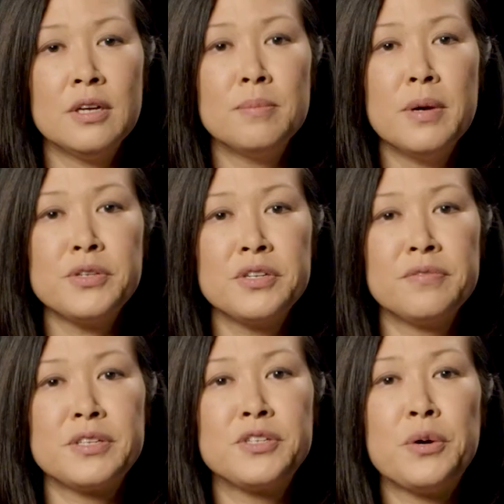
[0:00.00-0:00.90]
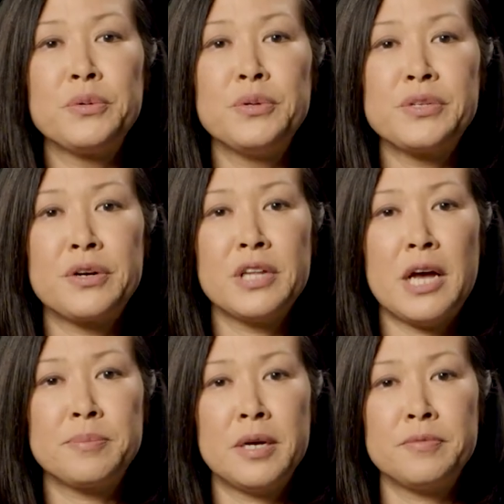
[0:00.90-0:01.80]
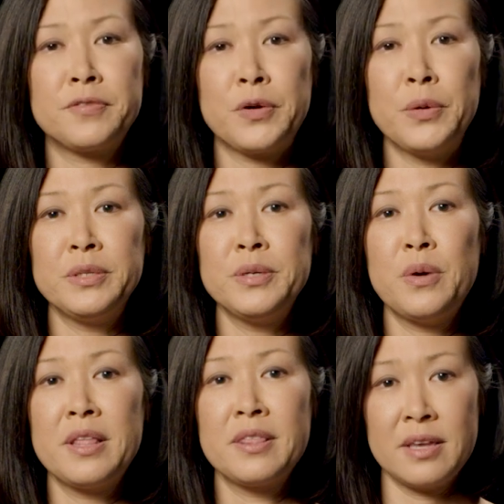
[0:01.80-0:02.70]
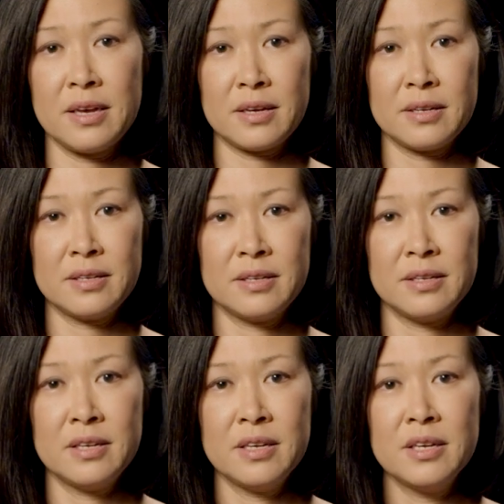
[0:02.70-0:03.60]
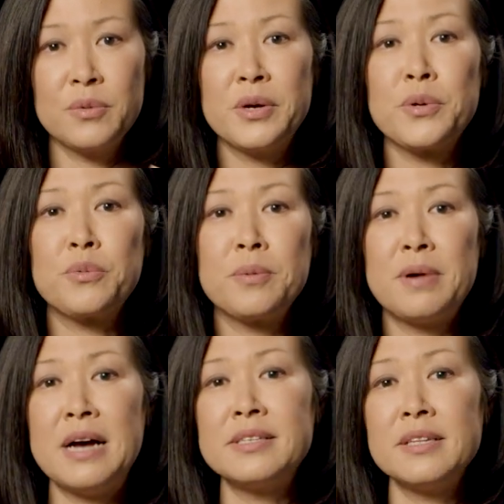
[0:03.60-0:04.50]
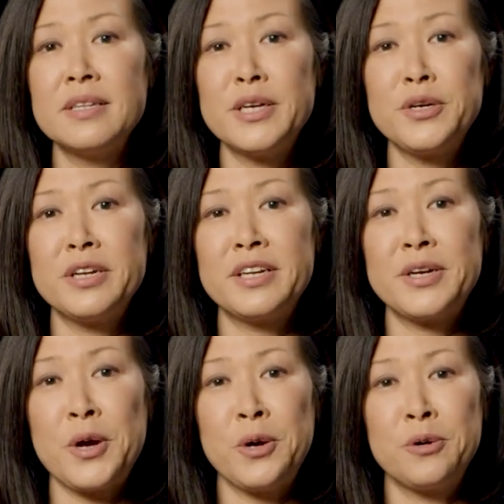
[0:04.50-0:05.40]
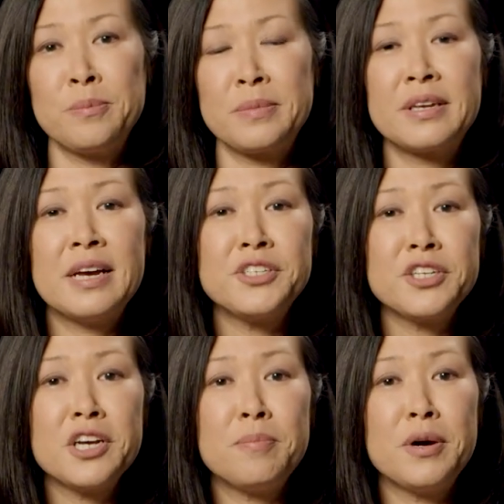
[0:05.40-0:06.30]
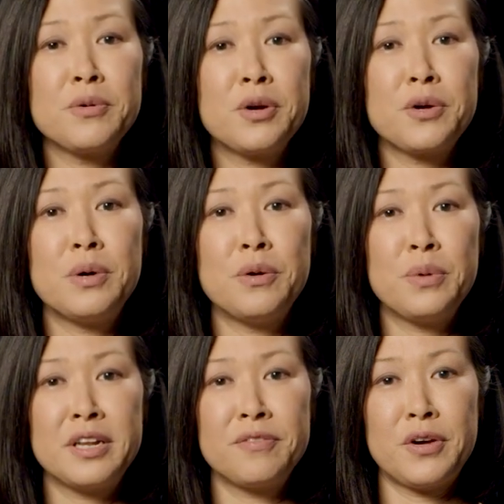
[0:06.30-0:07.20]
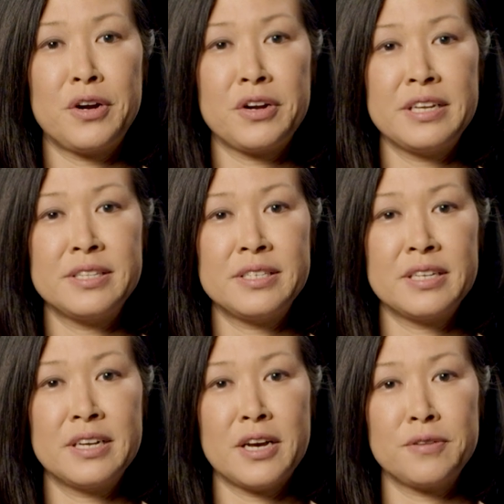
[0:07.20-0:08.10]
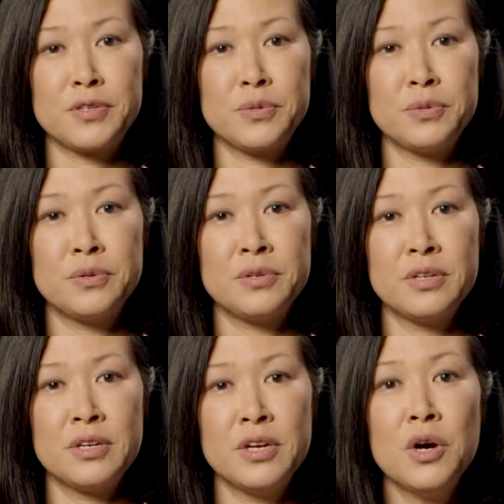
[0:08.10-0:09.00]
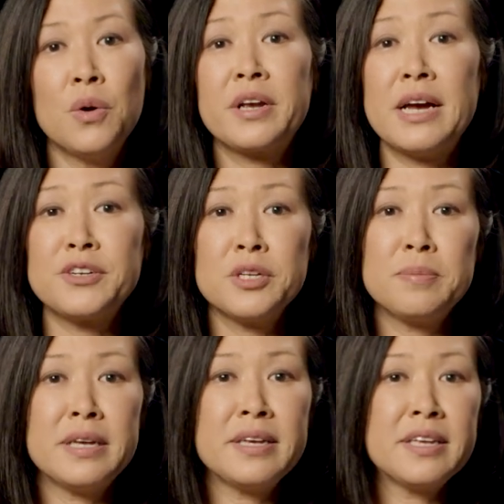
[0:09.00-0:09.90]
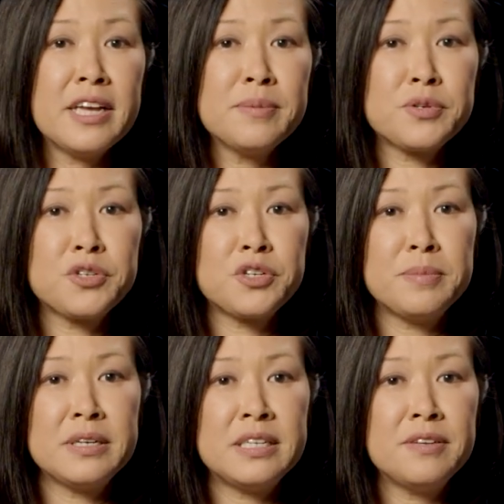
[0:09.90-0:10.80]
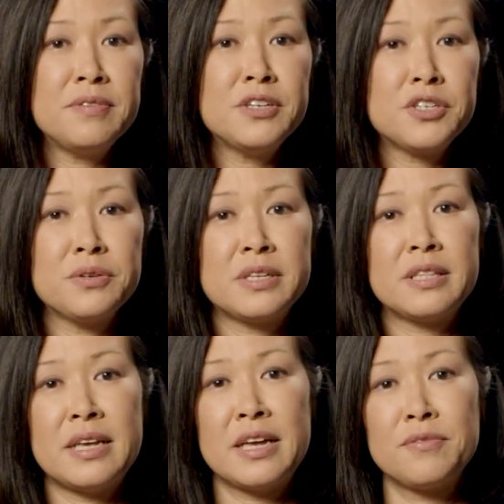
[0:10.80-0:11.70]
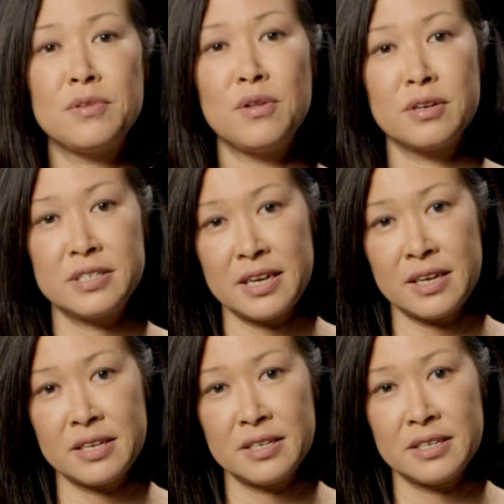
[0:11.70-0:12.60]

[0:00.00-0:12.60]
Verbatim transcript: Most of us don't use our laptops for only one thing. Whether we're browsing the internet at home, catching up on work while waiting for our kids to get out of school, or casually playing games or streaming TV shows at the end of a long day,